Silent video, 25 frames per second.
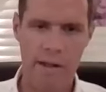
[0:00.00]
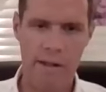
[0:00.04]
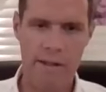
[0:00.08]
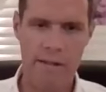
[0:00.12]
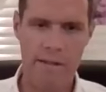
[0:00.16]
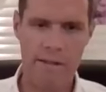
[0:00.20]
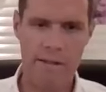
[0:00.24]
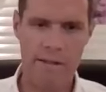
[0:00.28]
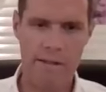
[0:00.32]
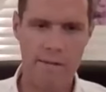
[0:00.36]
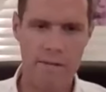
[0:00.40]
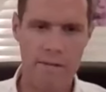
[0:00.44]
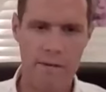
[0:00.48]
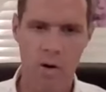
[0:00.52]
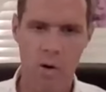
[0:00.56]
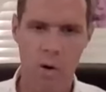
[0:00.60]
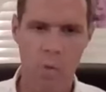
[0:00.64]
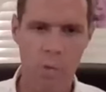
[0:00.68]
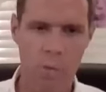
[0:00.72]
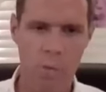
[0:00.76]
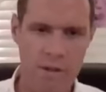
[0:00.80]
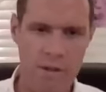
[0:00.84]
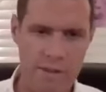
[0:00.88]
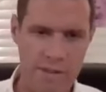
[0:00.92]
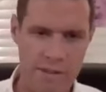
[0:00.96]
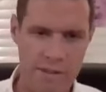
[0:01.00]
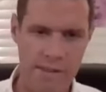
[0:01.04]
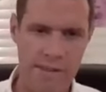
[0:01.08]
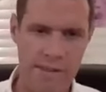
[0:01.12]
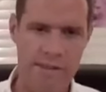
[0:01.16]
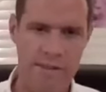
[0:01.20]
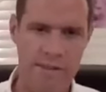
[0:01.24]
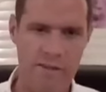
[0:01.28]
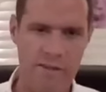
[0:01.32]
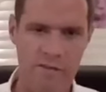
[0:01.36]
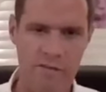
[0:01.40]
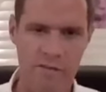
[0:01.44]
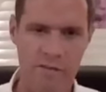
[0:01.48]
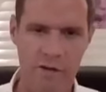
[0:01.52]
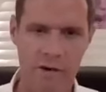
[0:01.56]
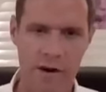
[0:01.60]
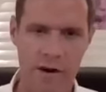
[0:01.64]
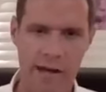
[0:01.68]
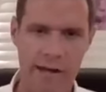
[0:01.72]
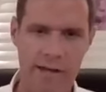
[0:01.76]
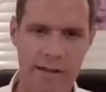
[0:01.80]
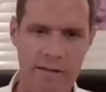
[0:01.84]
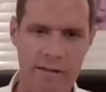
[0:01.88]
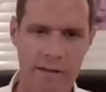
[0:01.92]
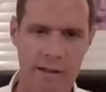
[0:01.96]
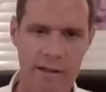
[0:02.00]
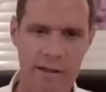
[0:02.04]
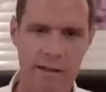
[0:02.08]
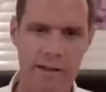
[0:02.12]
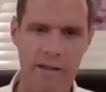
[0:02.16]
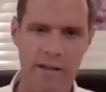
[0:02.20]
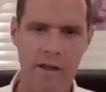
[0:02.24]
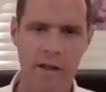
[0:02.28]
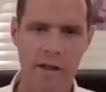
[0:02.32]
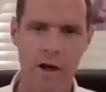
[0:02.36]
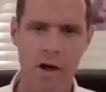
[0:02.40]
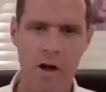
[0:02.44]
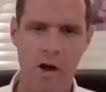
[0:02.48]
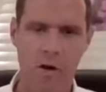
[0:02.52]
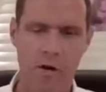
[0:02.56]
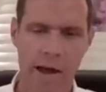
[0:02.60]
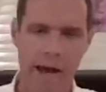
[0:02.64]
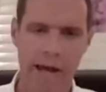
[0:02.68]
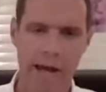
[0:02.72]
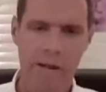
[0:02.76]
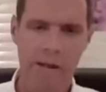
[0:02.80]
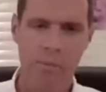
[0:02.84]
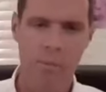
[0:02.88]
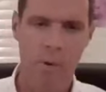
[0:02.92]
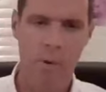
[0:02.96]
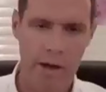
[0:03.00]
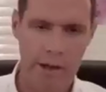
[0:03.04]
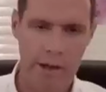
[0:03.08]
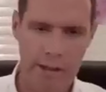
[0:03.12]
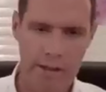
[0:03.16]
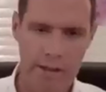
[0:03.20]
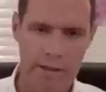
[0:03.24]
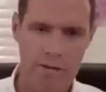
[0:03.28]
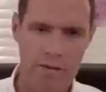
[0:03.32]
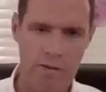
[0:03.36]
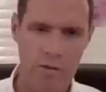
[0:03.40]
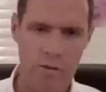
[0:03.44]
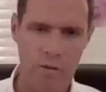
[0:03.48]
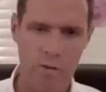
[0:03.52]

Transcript: So it's open season for anything